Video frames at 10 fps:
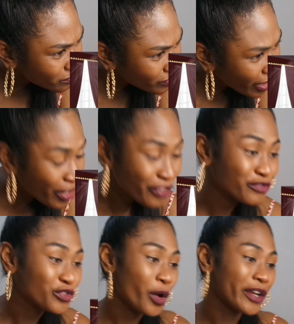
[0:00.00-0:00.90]
I
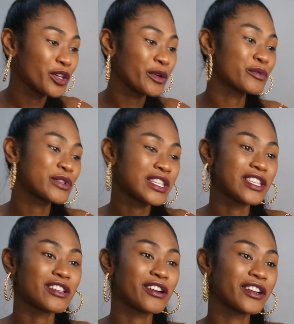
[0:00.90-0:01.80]
have no idea what
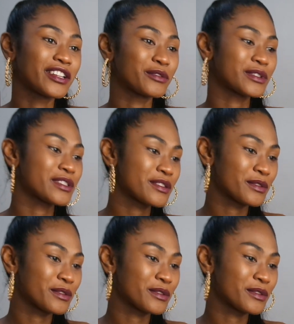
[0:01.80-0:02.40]
whiskeys are, anyways.